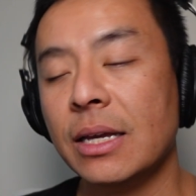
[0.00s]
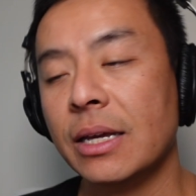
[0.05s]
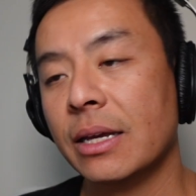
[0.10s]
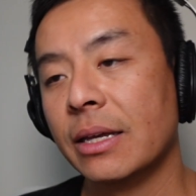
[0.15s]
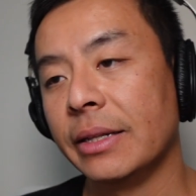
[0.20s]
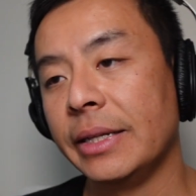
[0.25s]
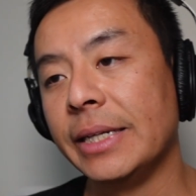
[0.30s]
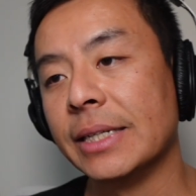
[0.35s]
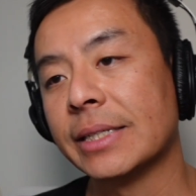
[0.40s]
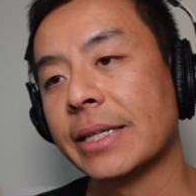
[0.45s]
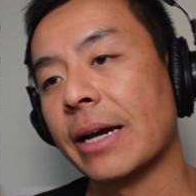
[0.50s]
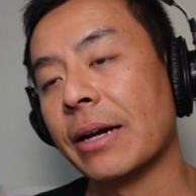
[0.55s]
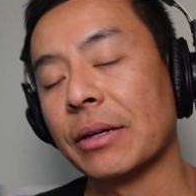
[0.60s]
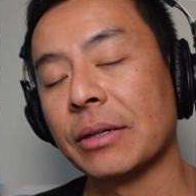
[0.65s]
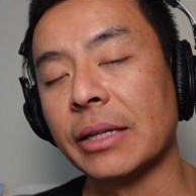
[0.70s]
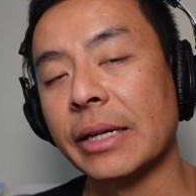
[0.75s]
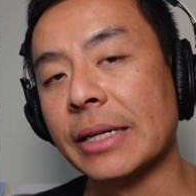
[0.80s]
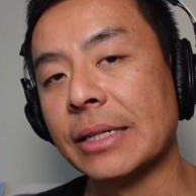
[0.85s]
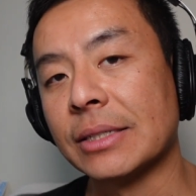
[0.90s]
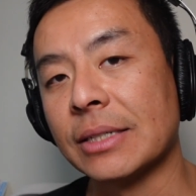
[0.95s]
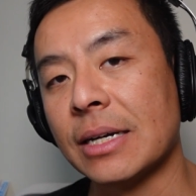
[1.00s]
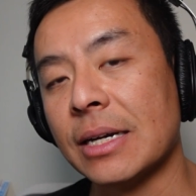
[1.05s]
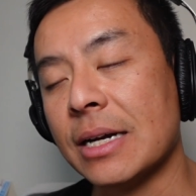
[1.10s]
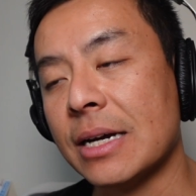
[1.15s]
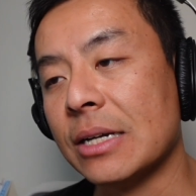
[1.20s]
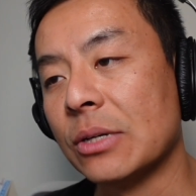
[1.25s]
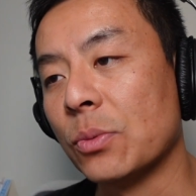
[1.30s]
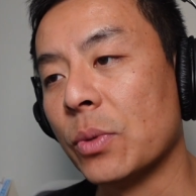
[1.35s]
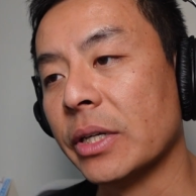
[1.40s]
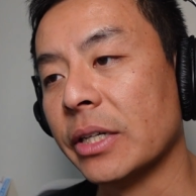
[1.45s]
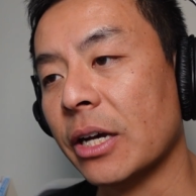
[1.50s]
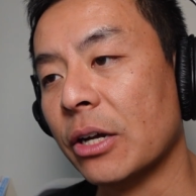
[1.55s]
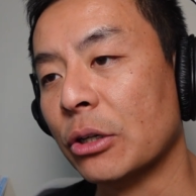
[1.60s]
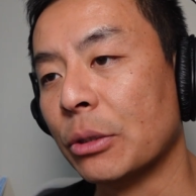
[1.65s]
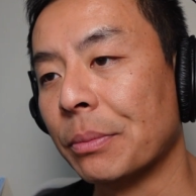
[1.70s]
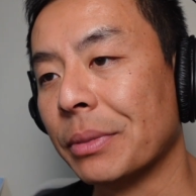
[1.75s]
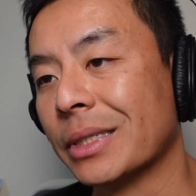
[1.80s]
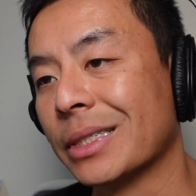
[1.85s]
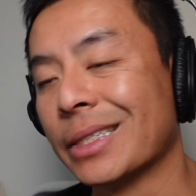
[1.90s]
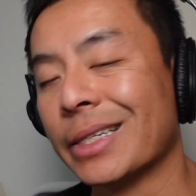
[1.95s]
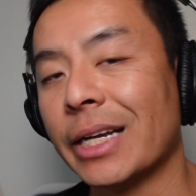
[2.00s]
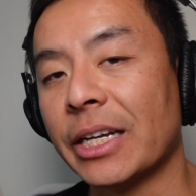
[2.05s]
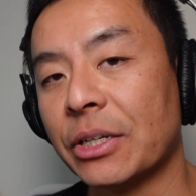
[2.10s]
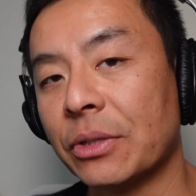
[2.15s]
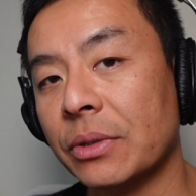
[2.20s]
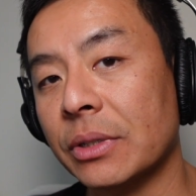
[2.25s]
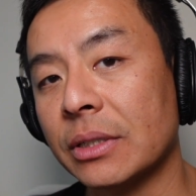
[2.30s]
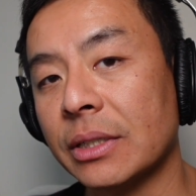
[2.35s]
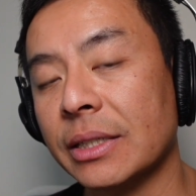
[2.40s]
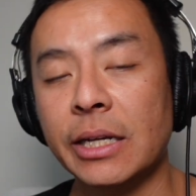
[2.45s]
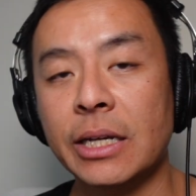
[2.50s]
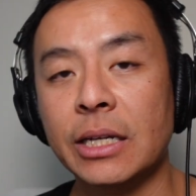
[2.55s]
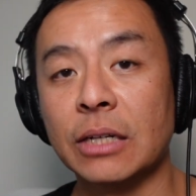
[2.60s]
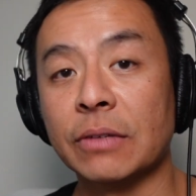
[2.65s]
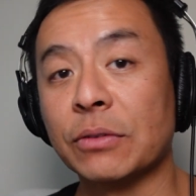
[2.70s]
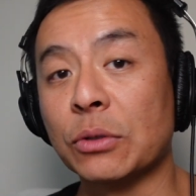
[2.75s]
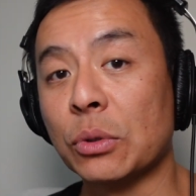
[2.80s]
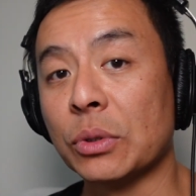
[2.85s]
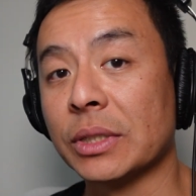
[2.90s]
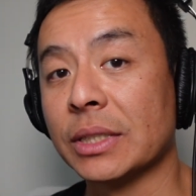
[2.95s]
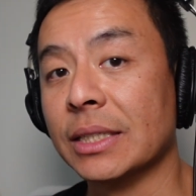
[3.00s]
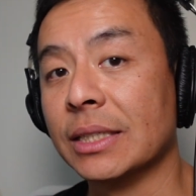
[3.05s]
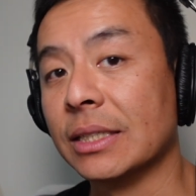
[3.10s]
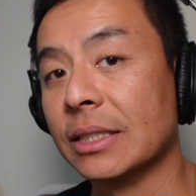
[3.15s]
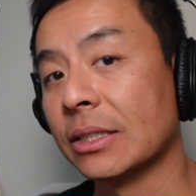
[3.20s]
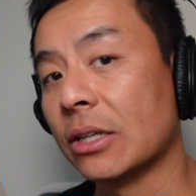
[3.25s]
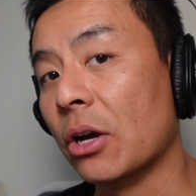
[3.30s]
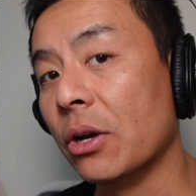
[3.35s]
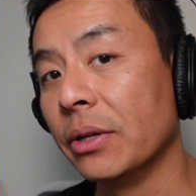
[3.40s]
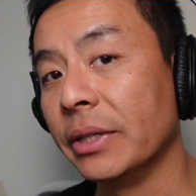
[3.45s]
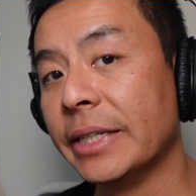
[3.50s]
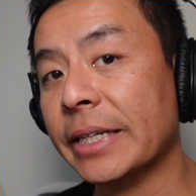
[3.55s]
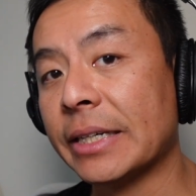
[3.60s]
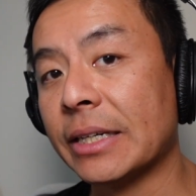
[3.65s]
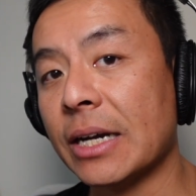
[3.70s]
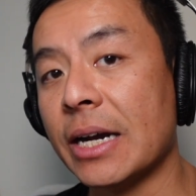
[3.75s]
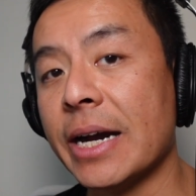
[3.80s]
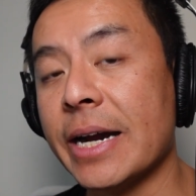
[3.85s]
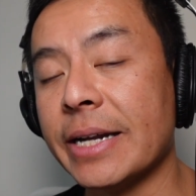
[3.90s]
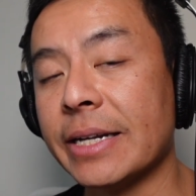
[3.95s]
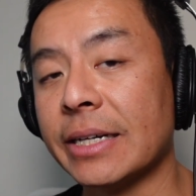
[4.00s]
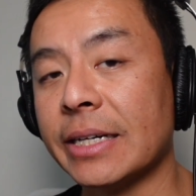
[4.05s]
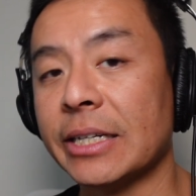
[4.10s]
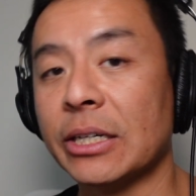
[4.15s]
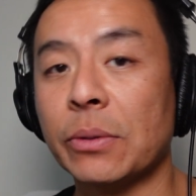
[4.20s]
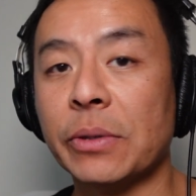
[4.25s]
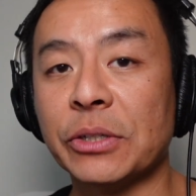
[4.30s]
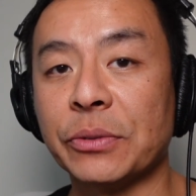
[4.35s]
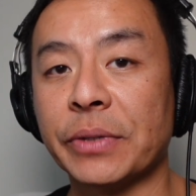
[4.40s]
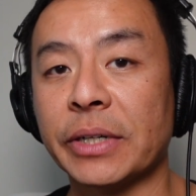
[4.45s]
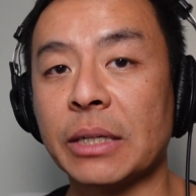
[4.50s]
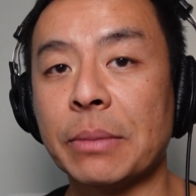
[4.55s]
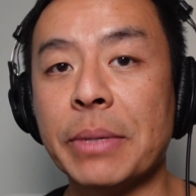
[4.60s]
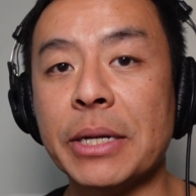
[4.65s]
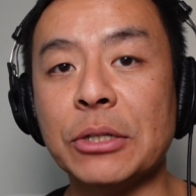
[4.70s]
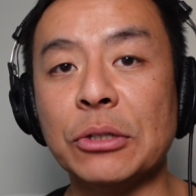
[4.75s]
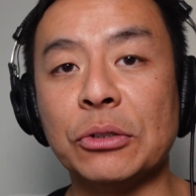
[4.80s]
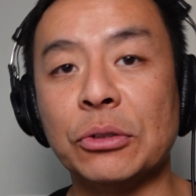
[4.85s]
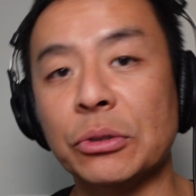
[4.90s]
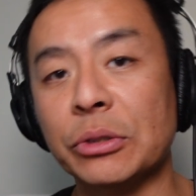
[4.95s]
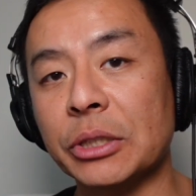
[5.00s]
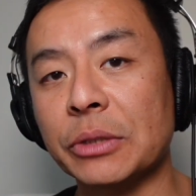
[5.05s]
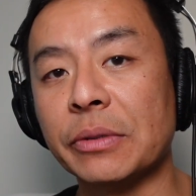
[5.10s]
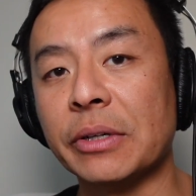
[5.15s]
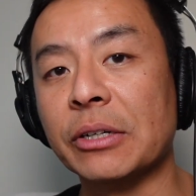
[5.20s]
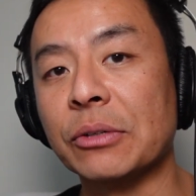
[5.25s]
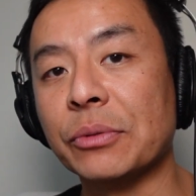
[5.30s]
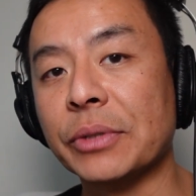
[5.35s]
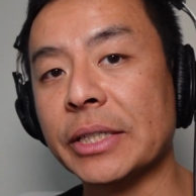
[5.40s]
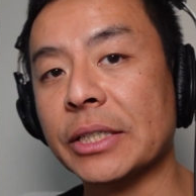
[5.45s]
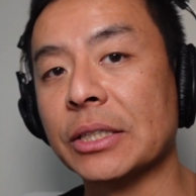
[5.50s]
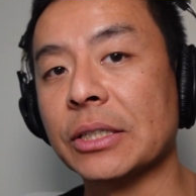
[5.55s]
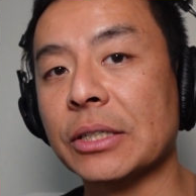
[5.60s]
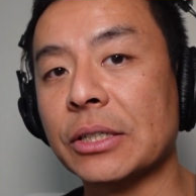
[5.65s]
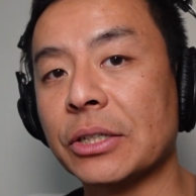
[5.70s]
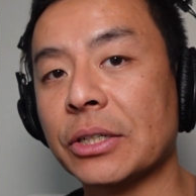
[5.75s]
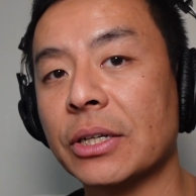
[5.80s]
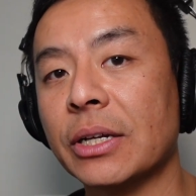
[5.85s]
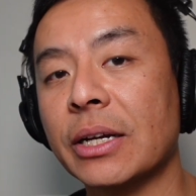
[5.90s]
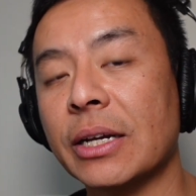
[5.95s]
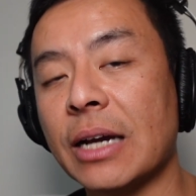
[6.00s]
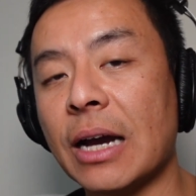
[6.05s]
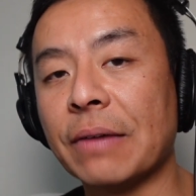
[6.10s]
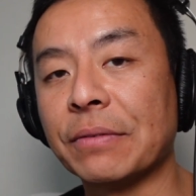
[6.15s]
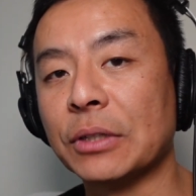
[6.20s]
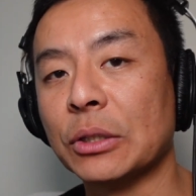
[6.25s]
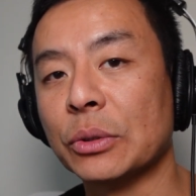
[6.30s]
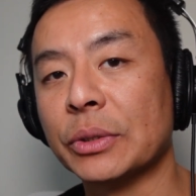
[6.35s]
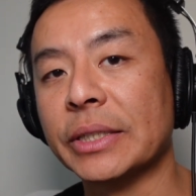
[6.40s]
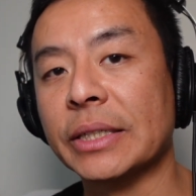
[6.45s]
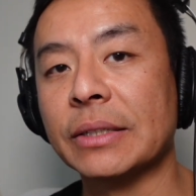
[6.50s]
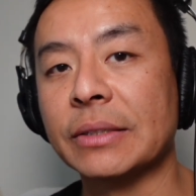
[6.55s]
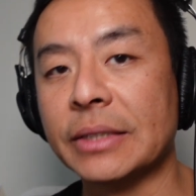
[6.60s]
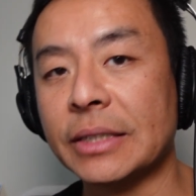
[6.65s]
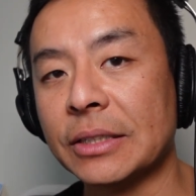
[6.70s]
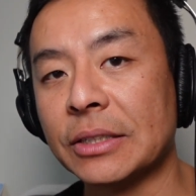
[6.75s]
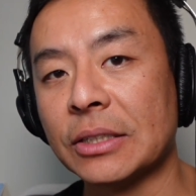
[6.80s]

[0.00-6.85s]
these calculators aren't 100% accurate. Of course, this is only a guide. I always recommend you do your own research after looking at these